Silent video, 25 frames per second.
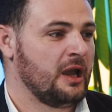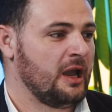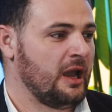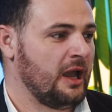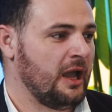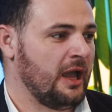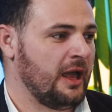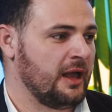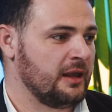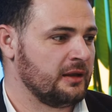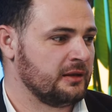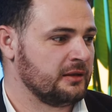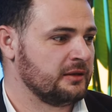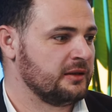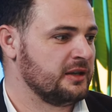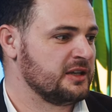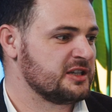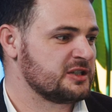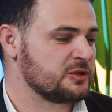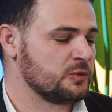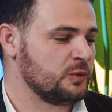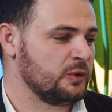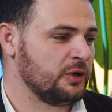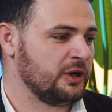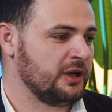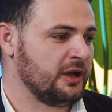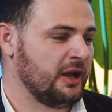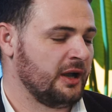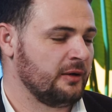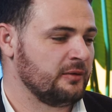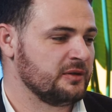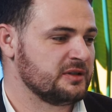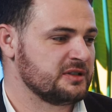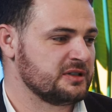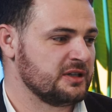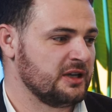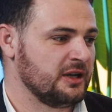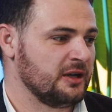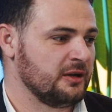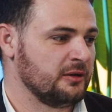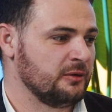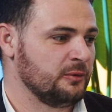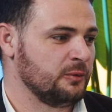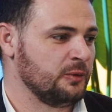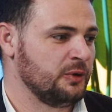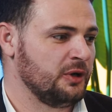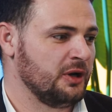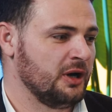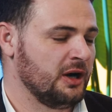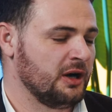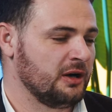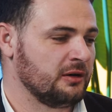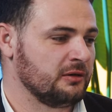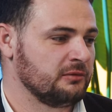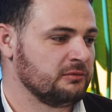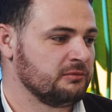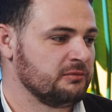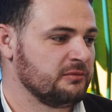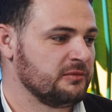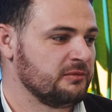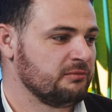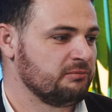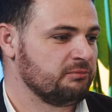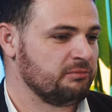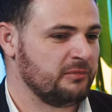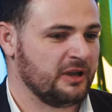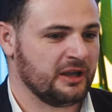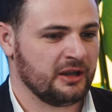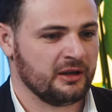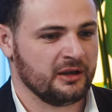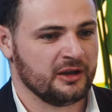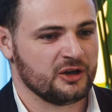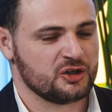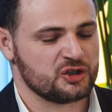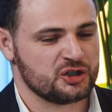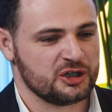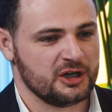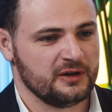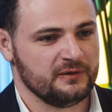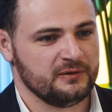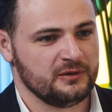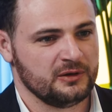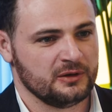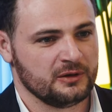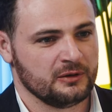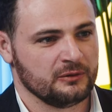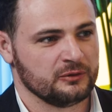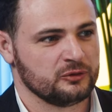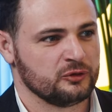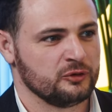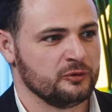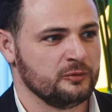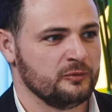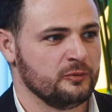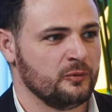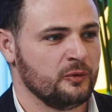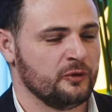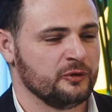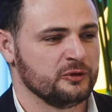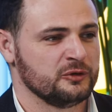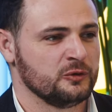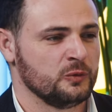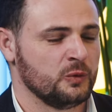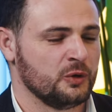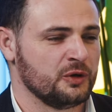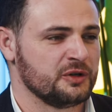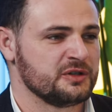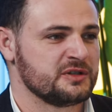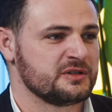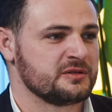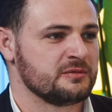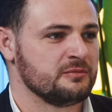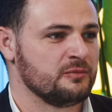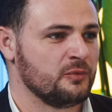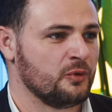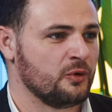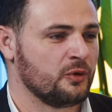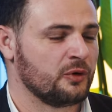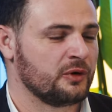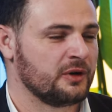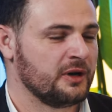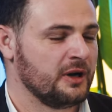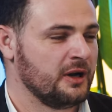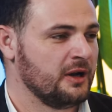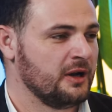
and this way, I would say, we are making a shift, you know, towards more